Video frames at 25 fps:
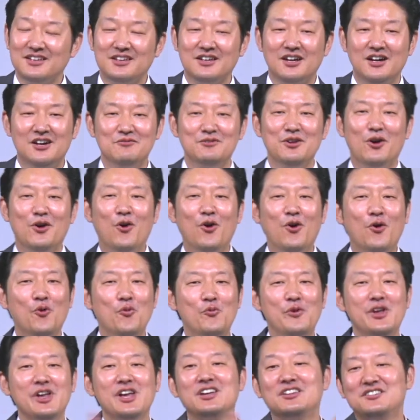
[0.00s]
of the whole
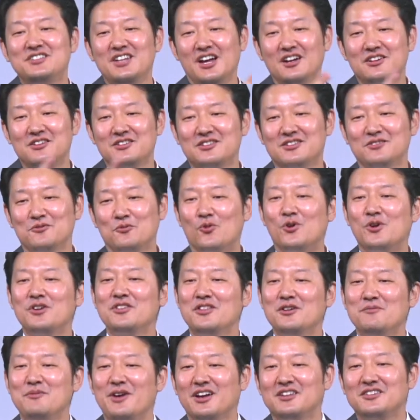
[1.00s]
week's worth
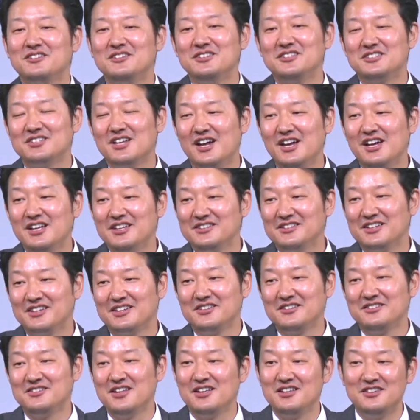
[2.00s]
of exercise,
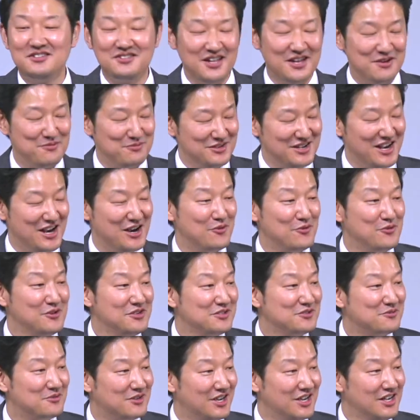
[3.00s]
say 7
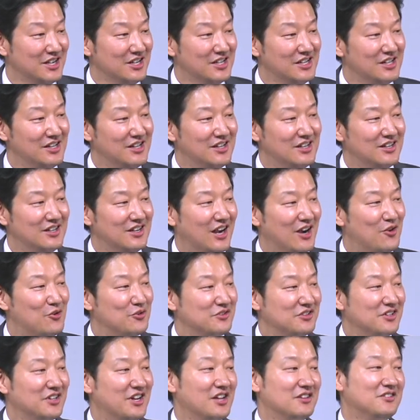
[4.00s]
hours, right? I was
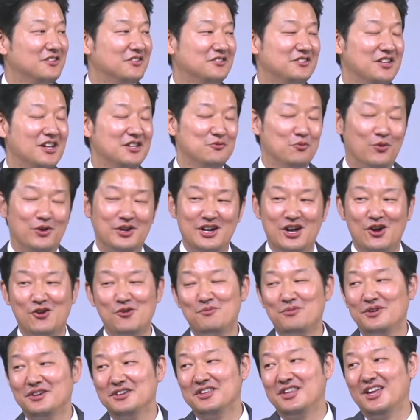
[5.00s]
going to exercise 1 hour
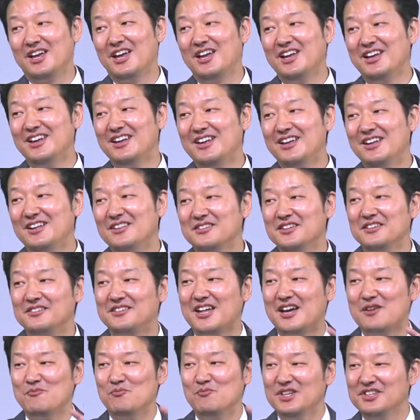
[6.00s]
per day. Since
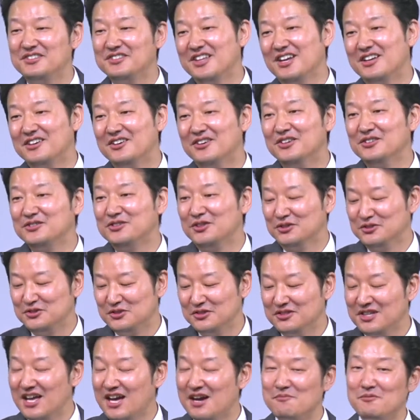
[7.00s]
I missed it all, so
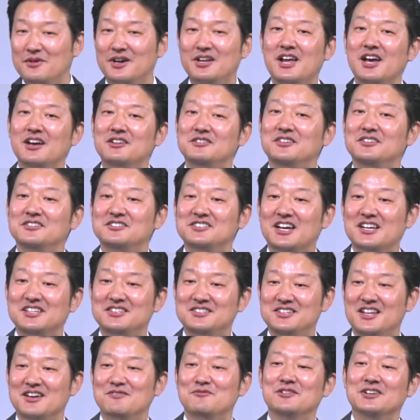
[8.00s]
today I'm going to exercise
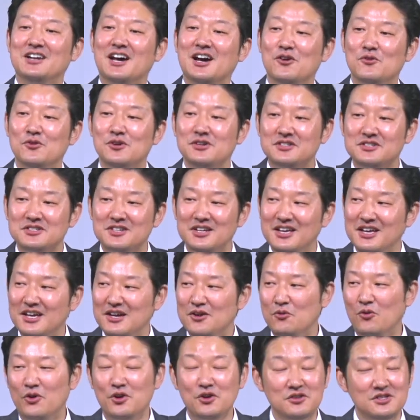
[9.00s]
7 hours.
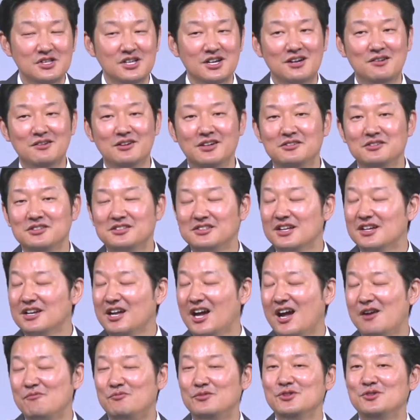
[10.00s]
What do you think is going to
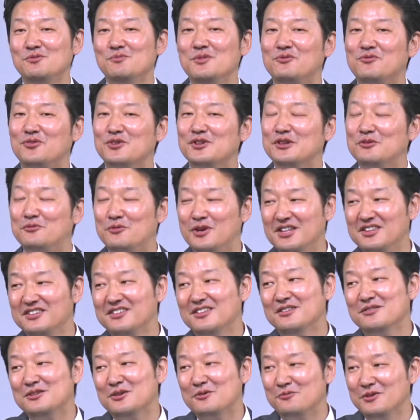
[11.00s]
happen to me for the rest
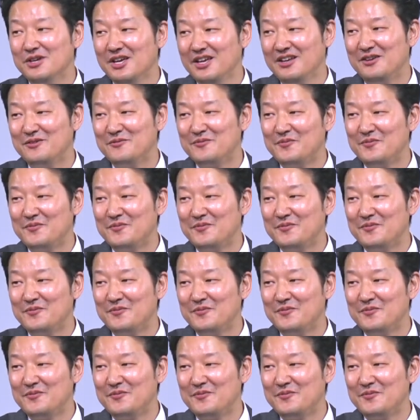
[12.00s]
of the week,